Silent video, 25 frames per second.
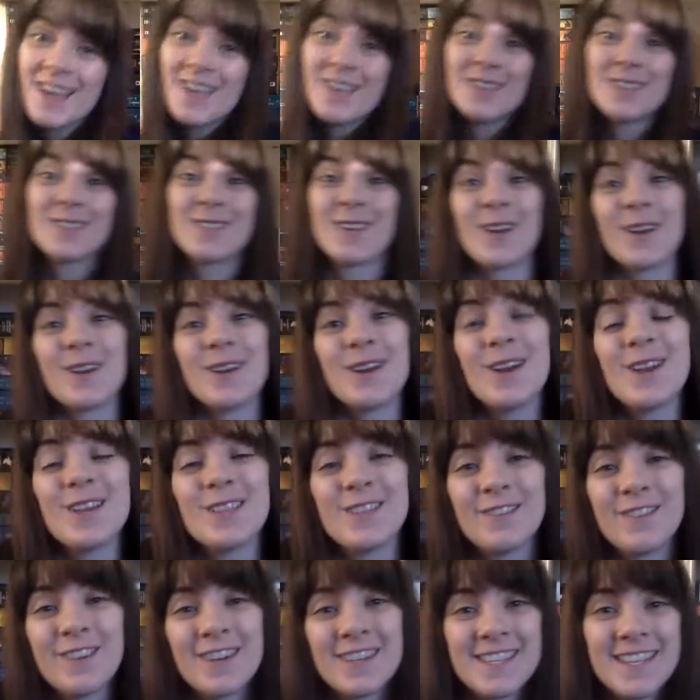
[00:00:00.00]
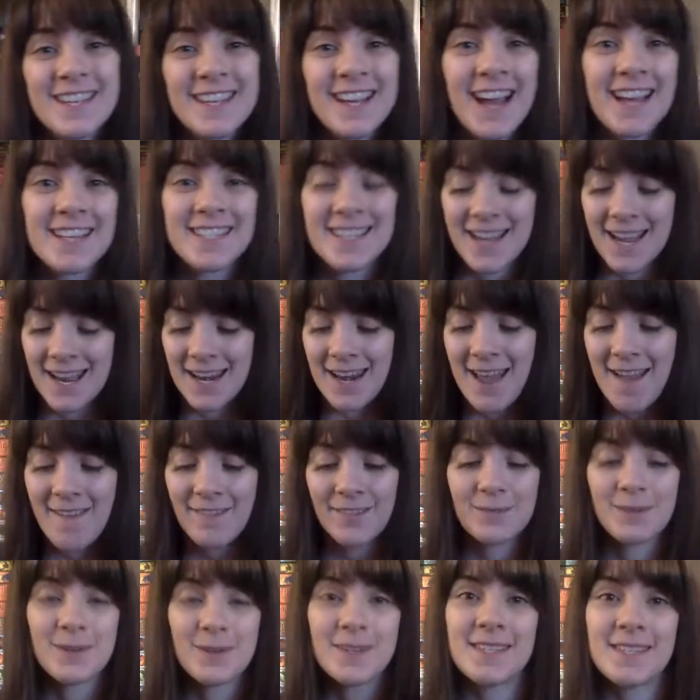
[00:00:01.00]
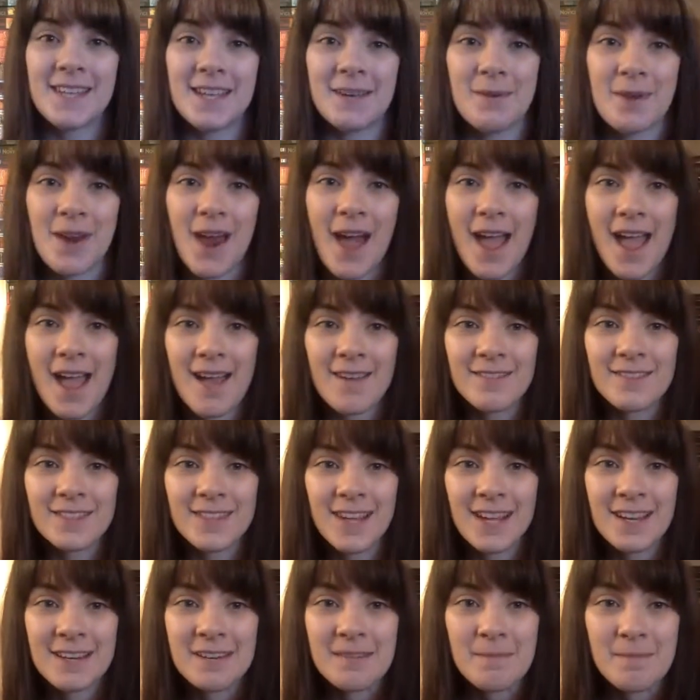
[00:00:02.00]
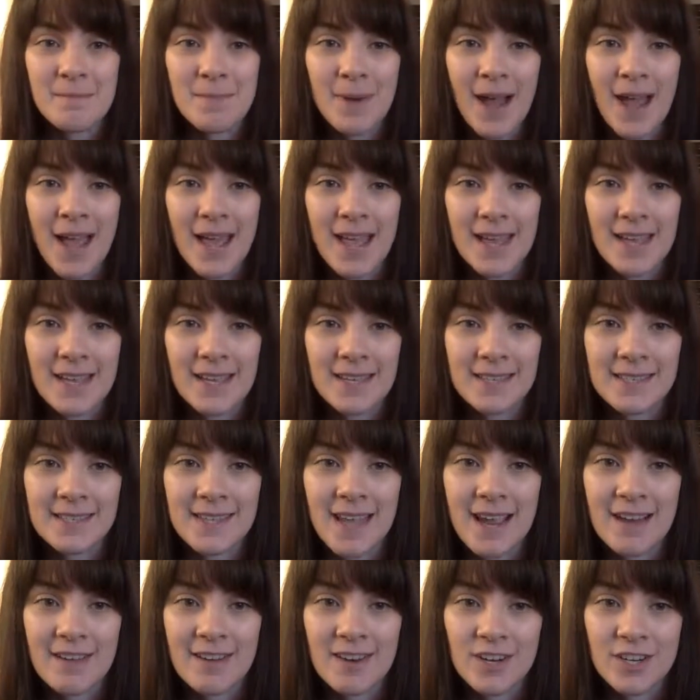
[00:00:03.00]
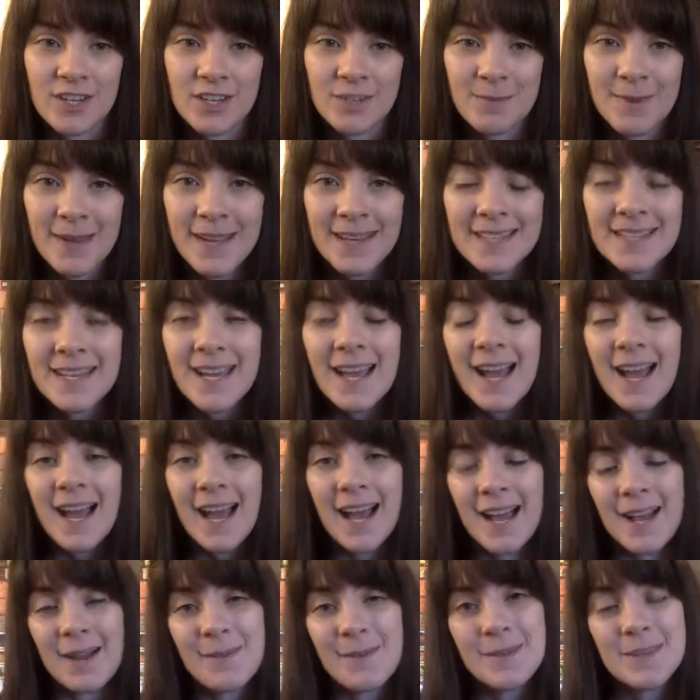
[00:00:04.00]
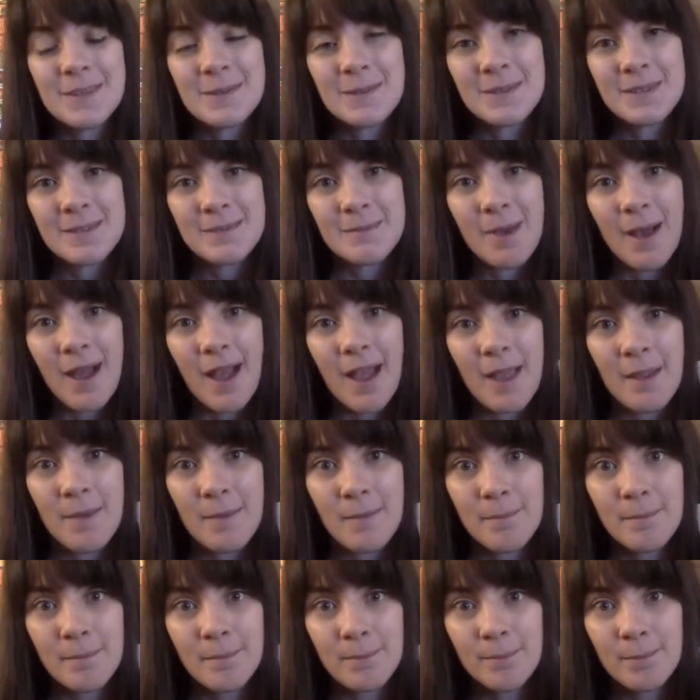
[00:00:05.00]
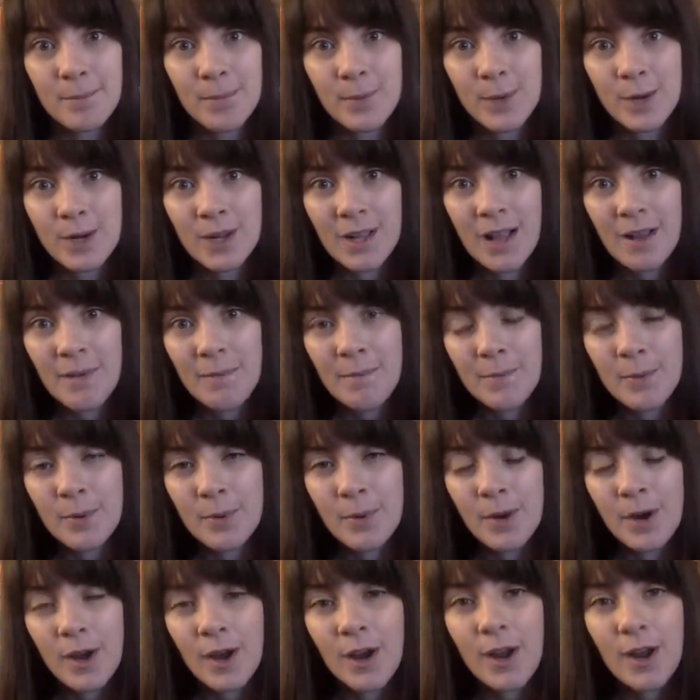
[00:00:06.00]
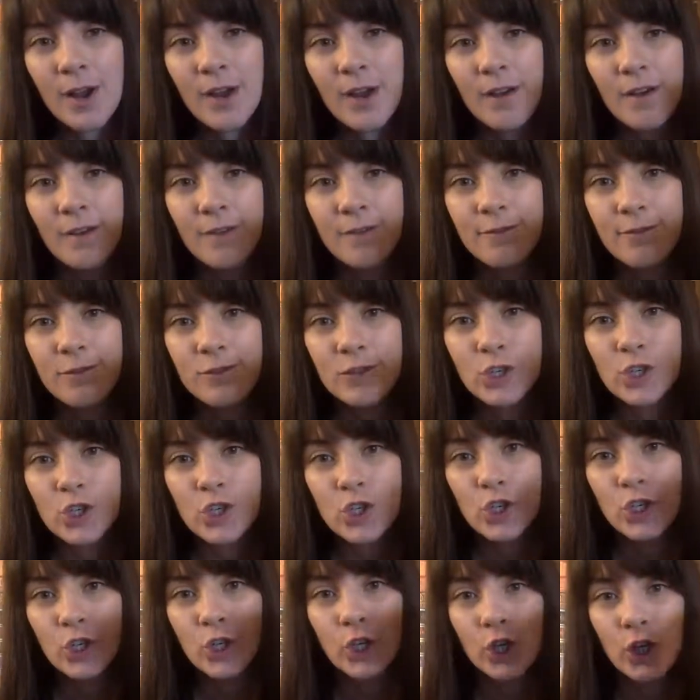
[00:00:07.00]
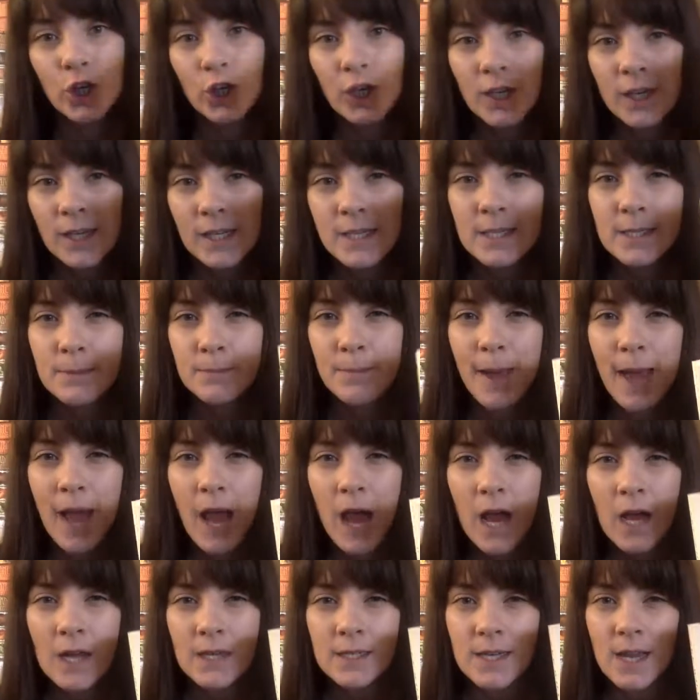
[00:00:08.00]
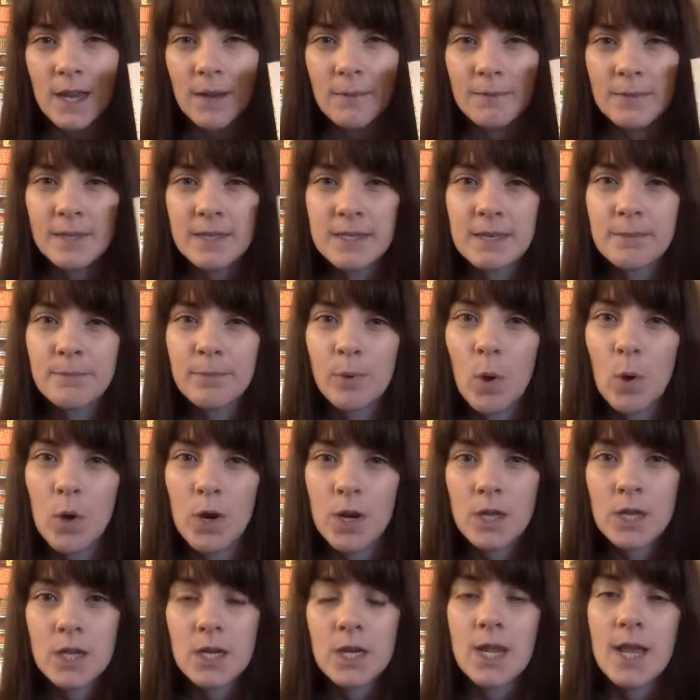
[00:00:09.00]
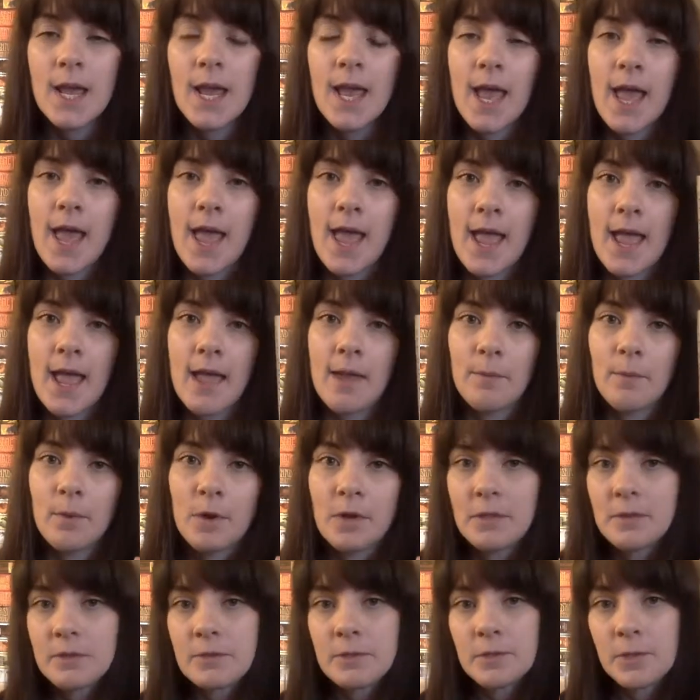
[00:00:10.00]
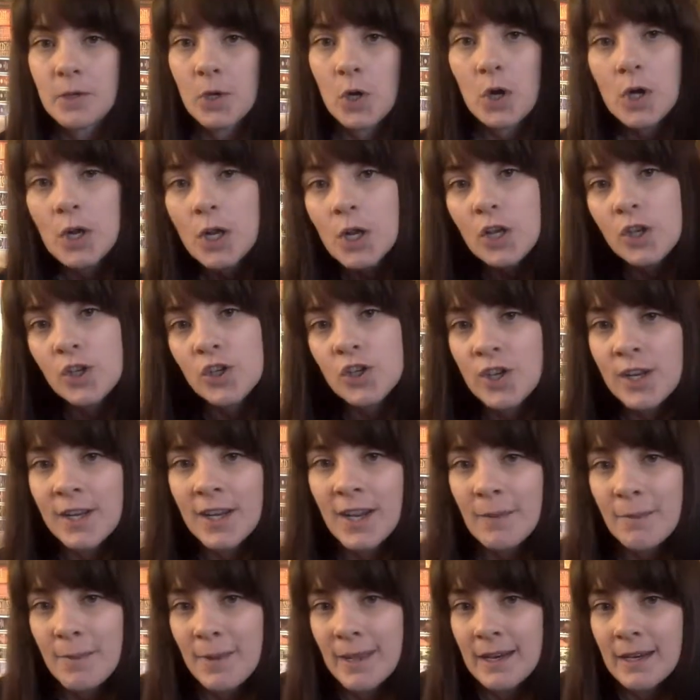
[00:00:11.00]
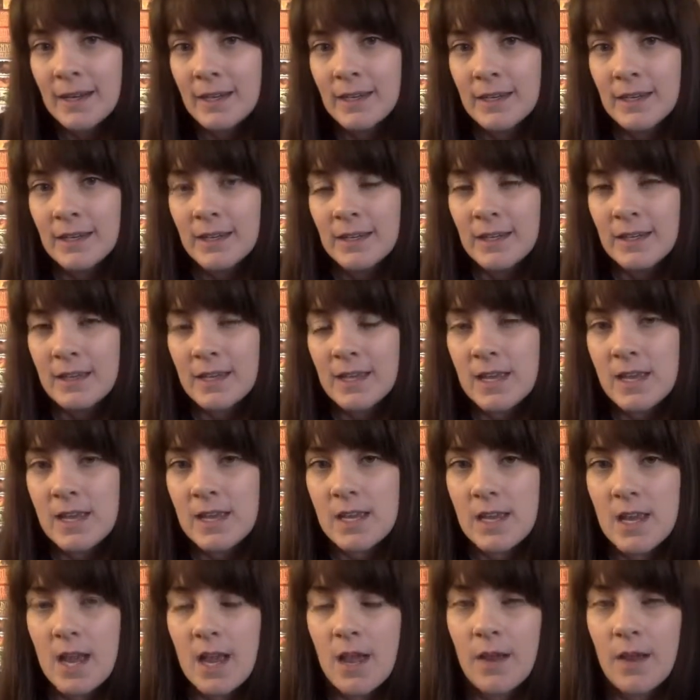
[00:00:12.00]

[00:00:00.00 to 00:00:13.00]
so the first thing I DNF'd was See What I Have Done by Sarah Schmidt. This was my book club book for June. It's about Lizzie Borden and whether or not she committed the